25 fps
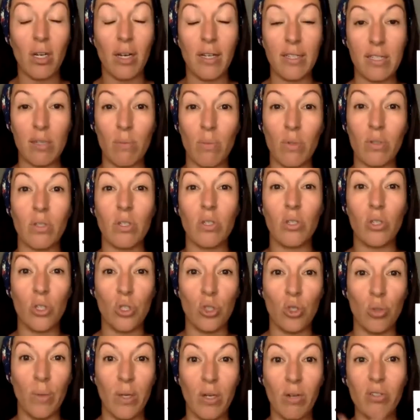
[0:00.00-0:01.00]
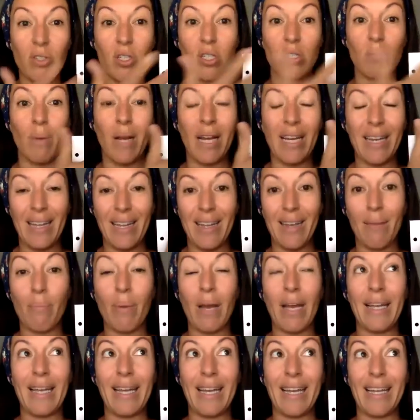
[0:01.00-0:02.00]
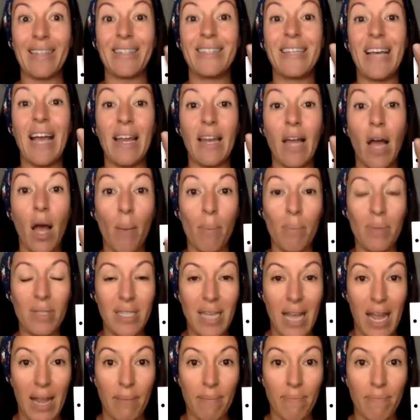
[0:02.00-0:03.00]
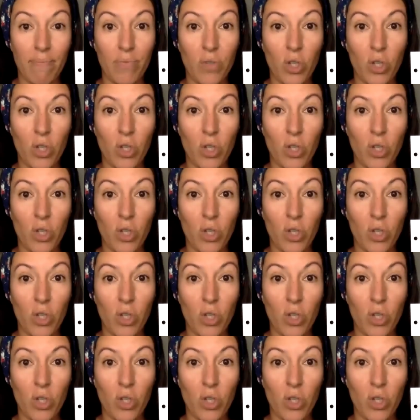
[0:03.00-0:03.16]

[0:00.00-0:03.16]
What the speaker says: customers and distributors is by getting 10 up a day.